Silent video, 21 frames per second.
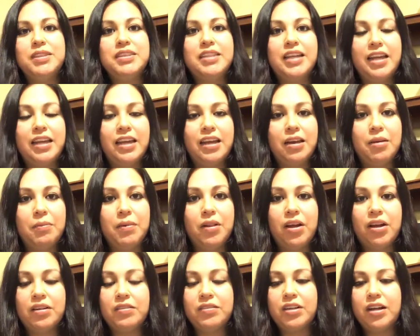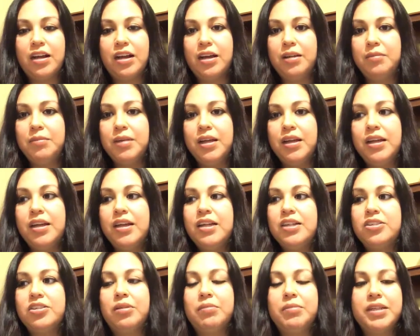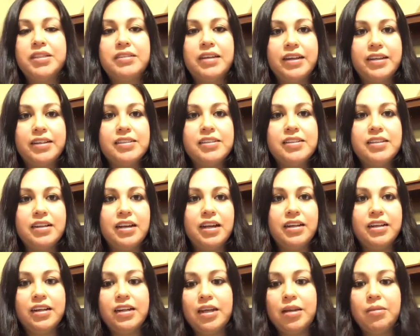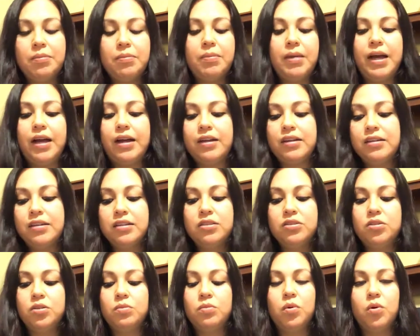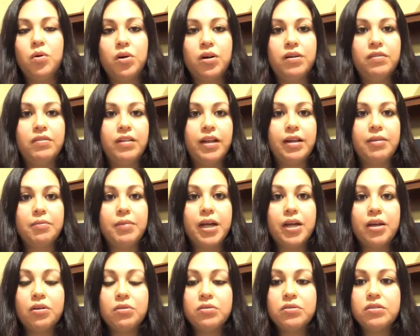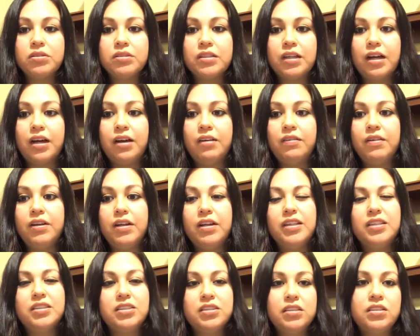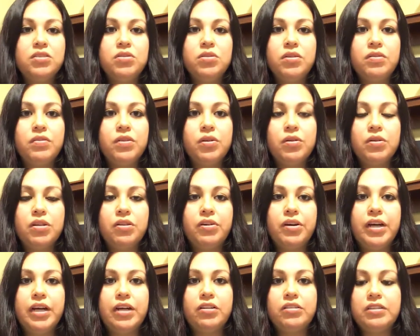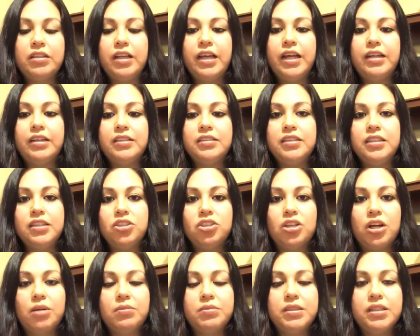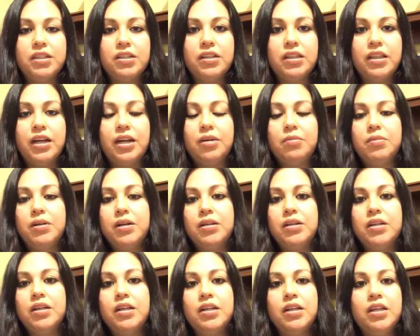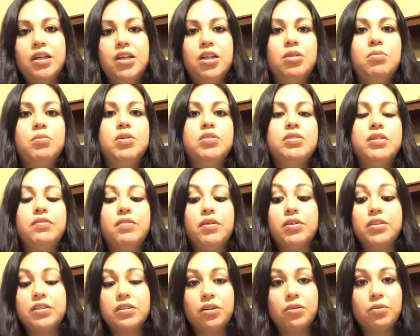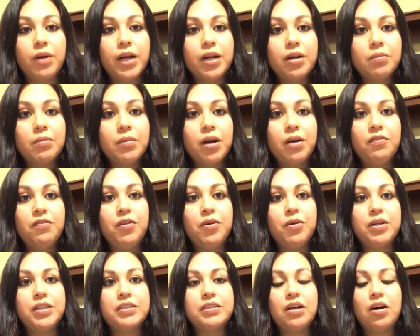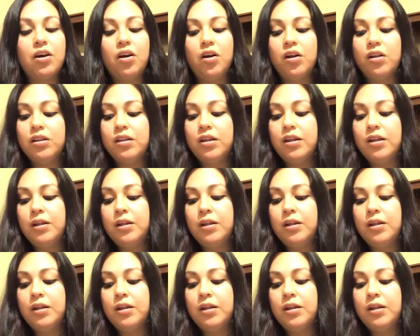taking up a lot of time. So I'm excited to kind of get back to more of like my own stuff. Still do a few little editing jobs here and there, but you know, mostly focus on Writermom, focus on